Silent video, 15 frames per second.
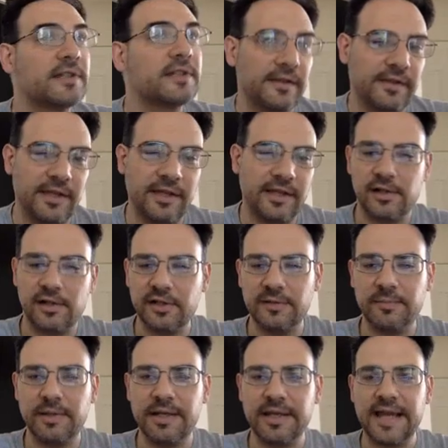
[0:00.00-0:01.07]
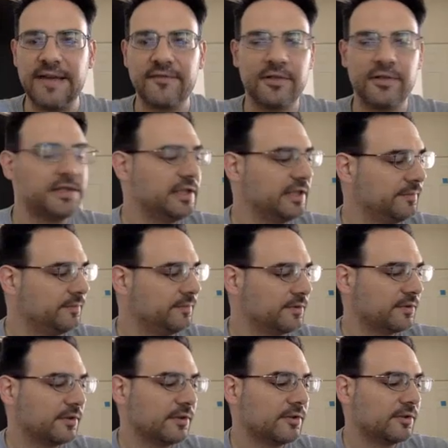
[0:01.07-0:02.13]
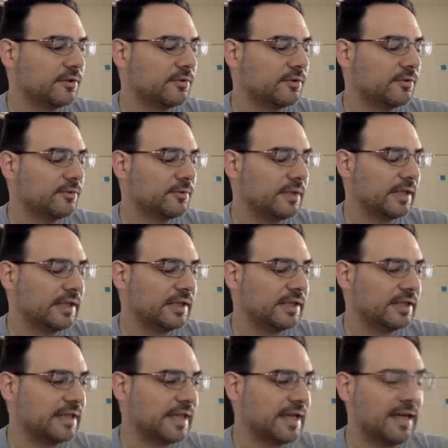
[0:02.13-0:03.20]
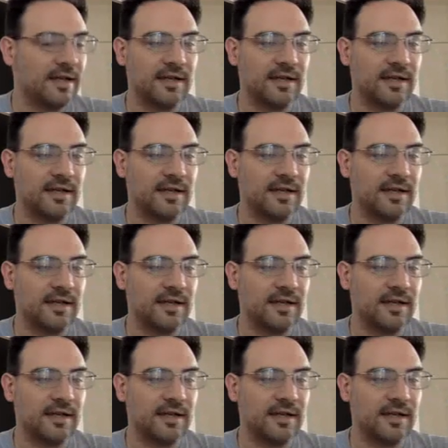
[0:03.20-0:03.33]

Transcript: and they called up like half our team. So, yeah.